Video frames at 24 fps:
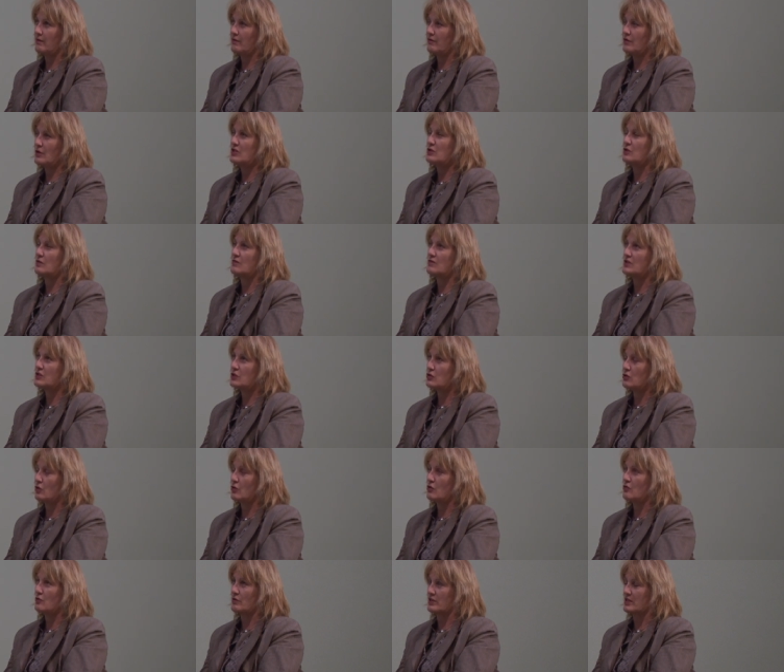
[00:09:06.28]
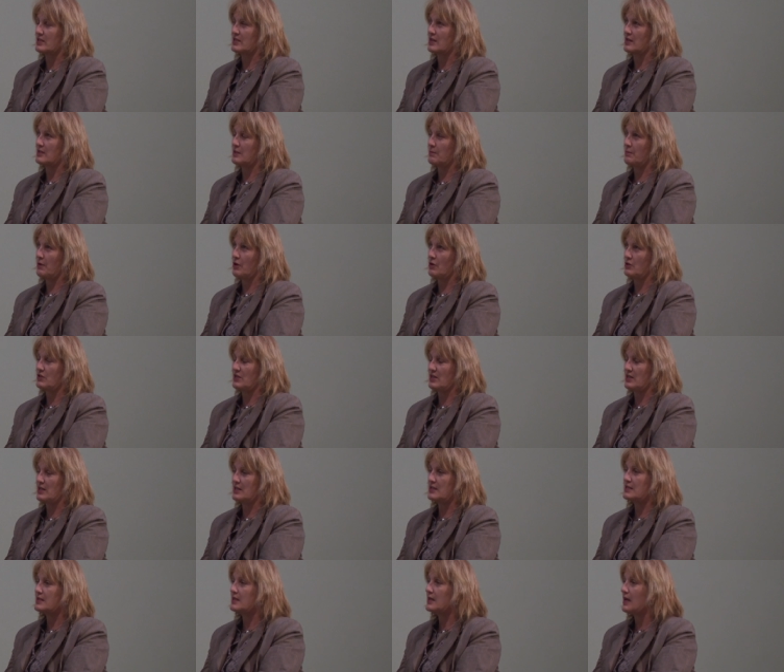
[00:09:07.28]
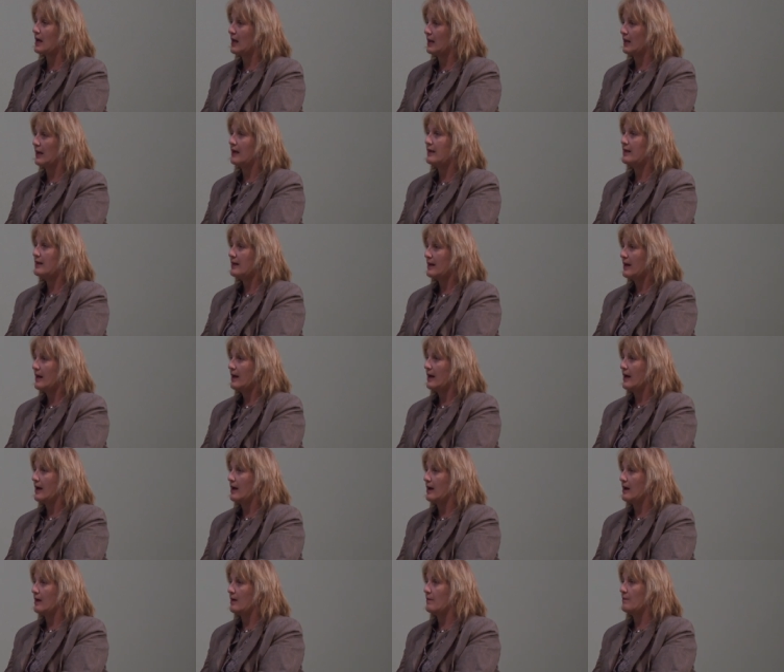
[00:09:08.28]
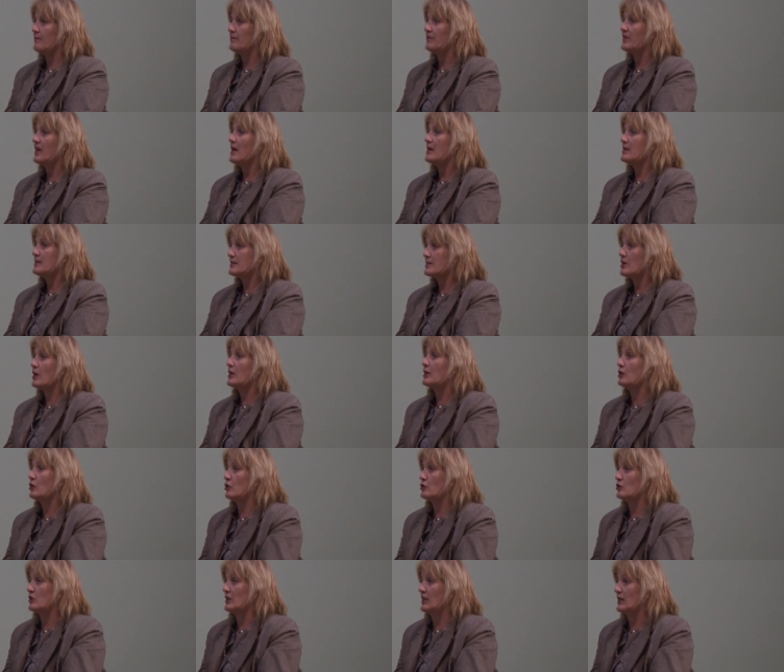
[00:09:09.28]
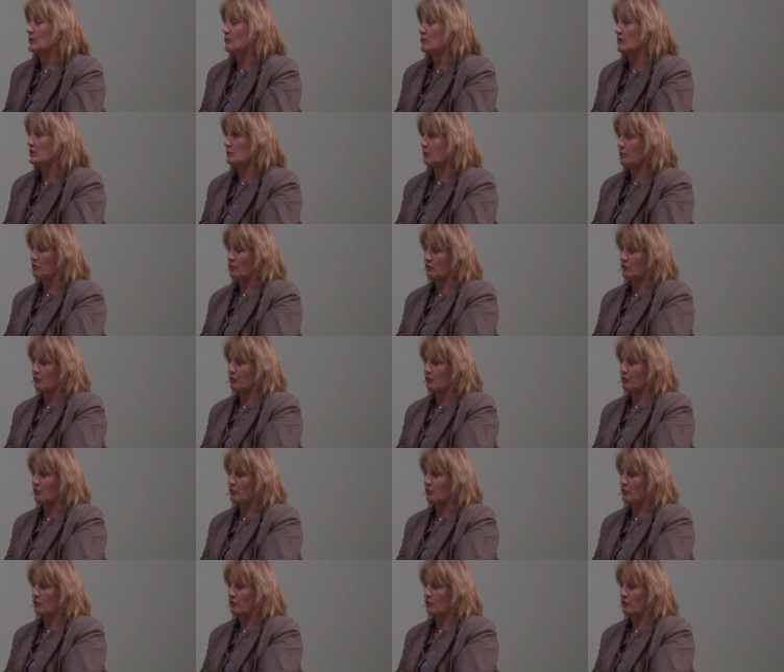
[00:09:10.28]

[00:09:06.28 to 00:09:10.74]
very sort of sonorous, I suppose, in its colour, psychologically rich